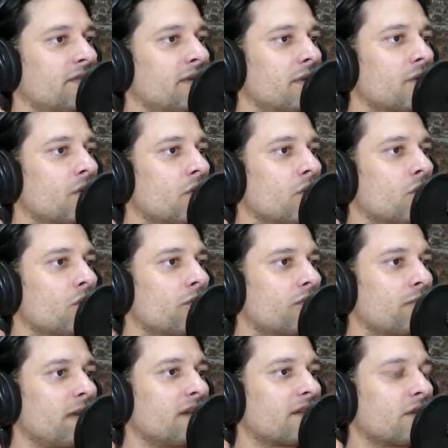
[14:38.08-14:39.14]
a very cool
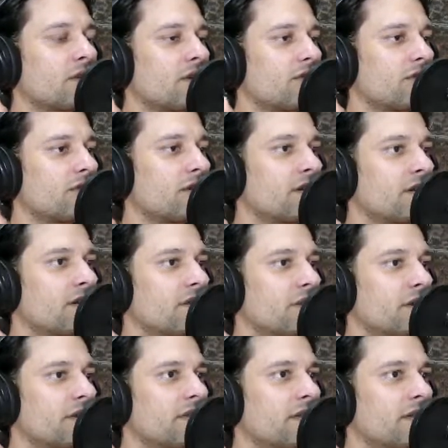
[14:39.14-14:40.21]
space creature here.
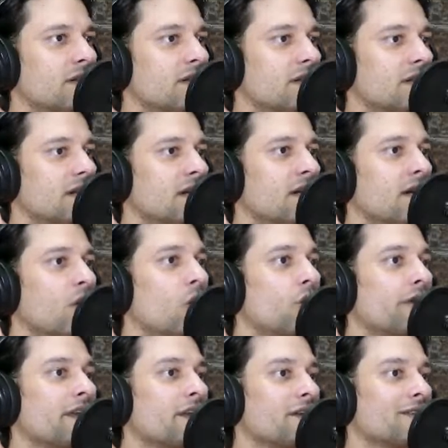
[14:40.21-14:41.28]
Where is it?
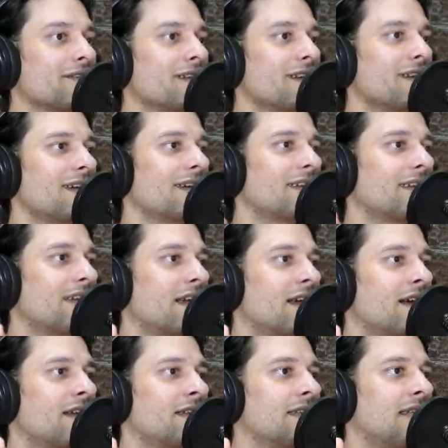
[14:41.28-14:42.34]
Oh, here. It's
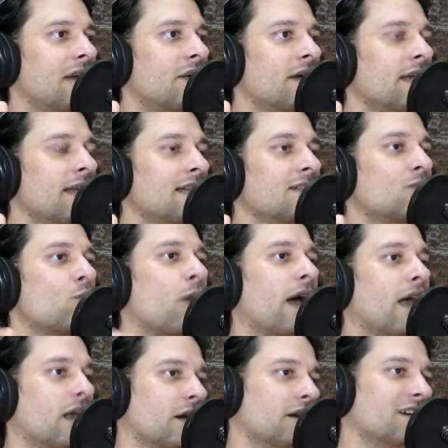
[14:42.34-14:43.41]
a derelict
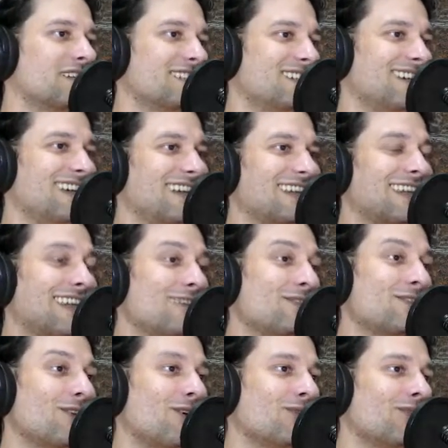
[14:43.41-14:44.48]
dweller. It
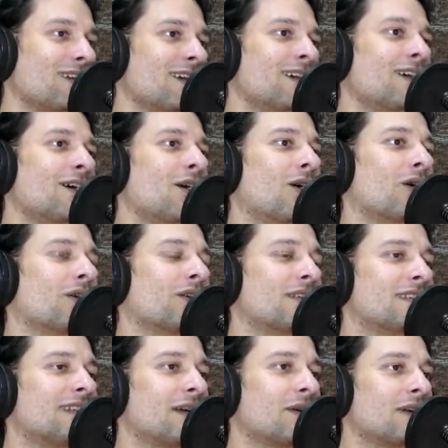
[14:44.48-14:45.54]
lives on
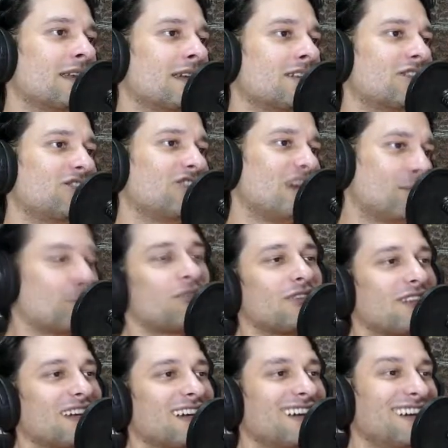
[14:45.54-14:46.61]
derelict ships.